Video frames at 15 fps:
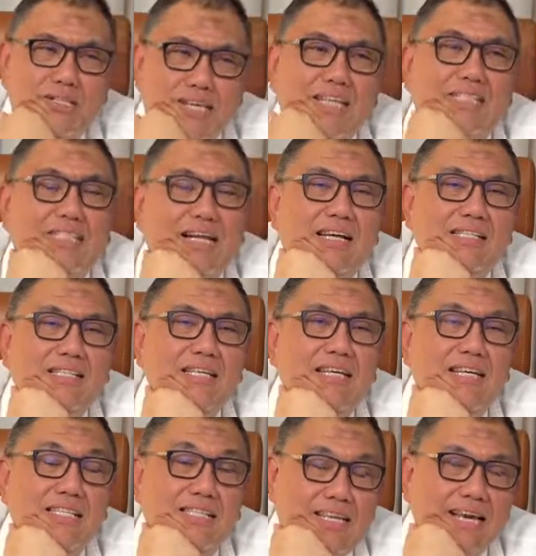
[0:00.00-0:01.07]
Yes, the answer
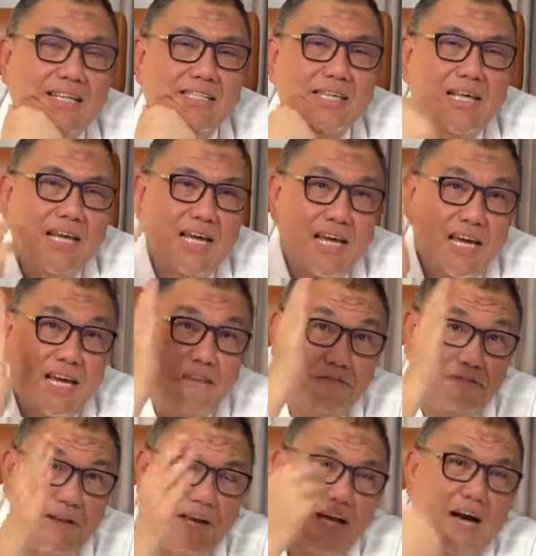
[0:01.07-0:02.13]
is yes. In
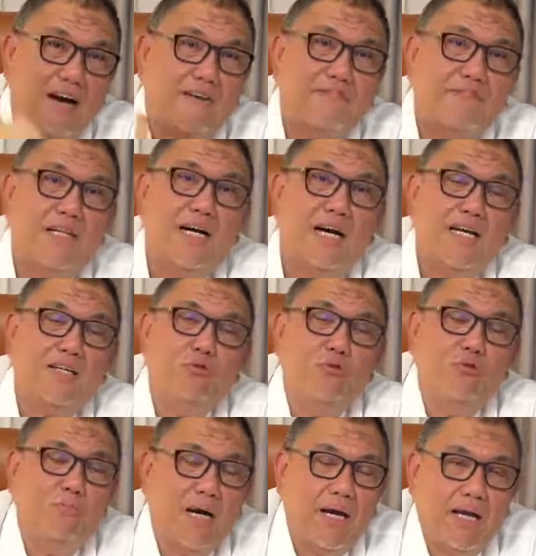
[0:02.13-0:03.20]
fact, after I do
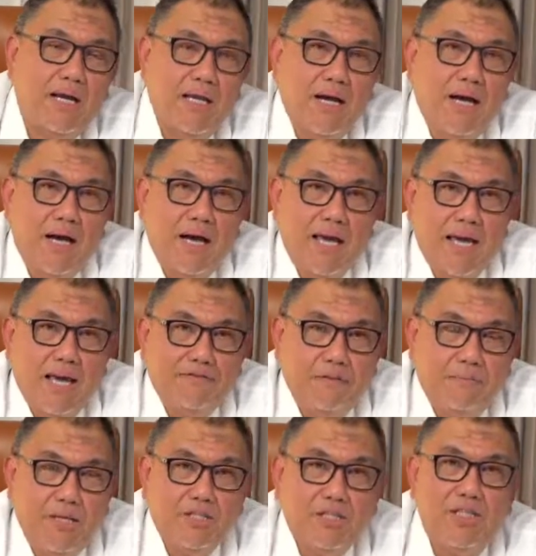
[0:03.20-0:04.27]
my AF
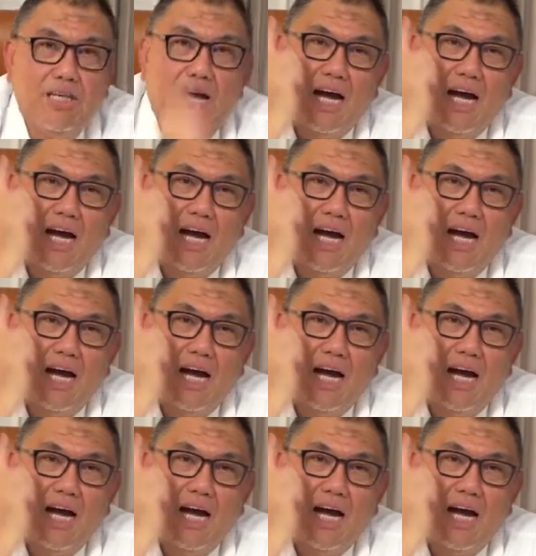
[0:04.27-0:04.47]
ablation,